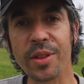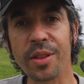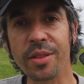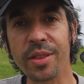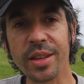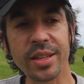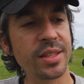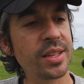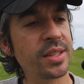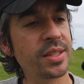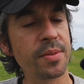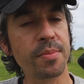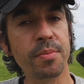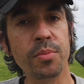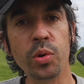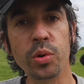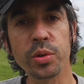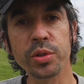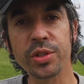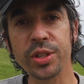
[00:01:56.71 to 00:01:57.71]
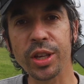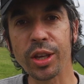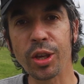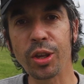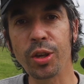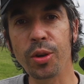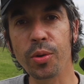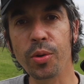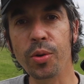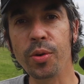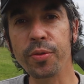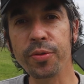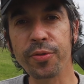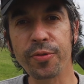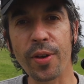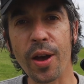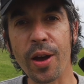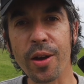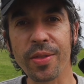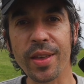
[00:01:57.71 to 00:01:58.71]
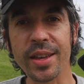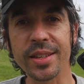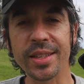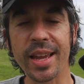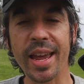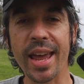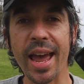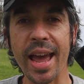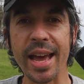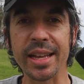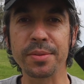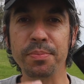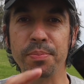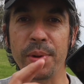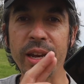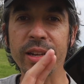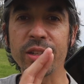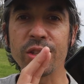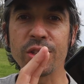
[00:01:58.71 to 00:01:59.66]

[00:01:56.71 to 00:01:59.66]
that this is a more secure phone. They say it has better